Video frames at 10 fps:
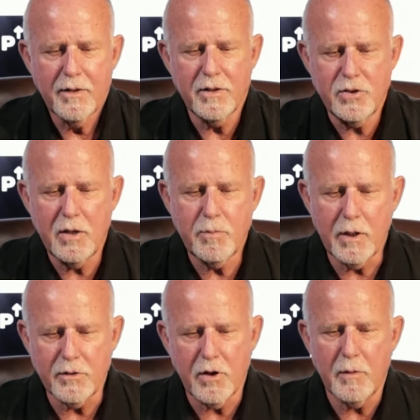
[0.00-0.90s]
The Chief
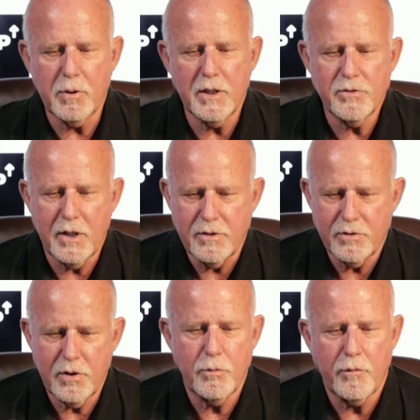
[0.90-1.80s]
Military Police
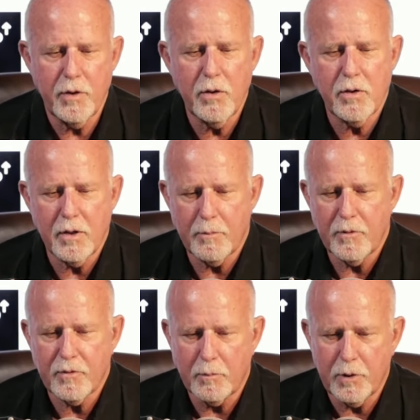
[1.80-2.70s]
Agency reviewed a number
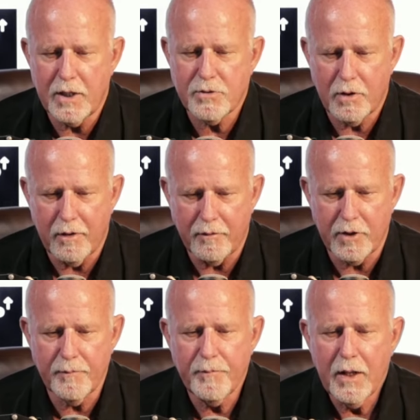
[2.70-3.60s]
of complaints,
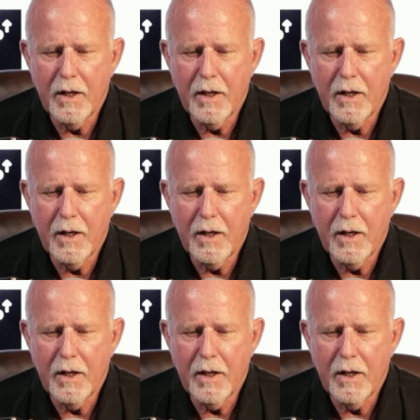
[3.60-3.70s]
however.